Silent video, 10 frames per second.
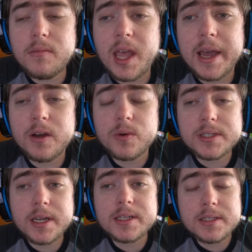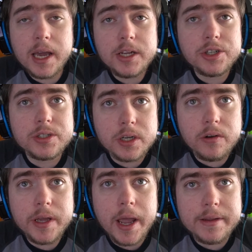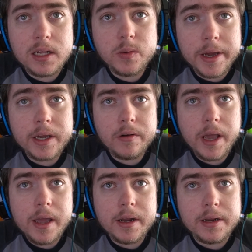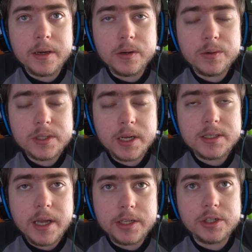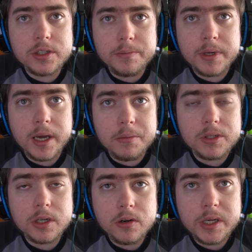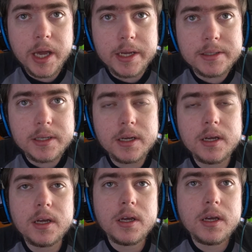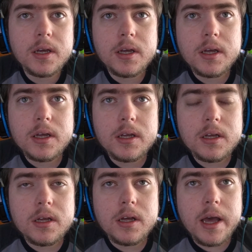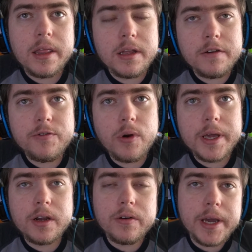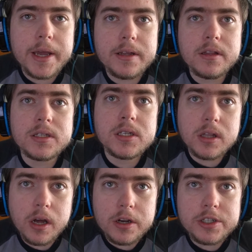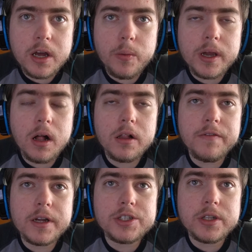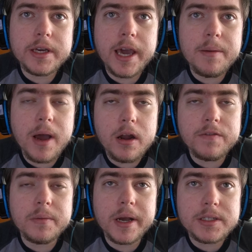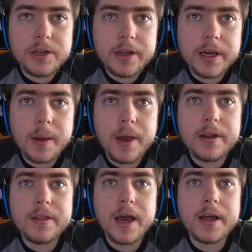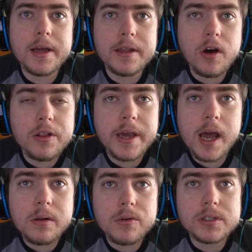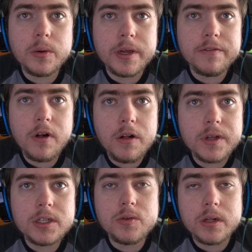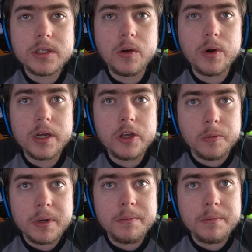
And it was in his nature to create. That's why he created. It was in his nature to be able to create. And therefore he created the sludge that we all eventually came out of, the bacteria that came out of that, and all the animals that we evolved into until we're human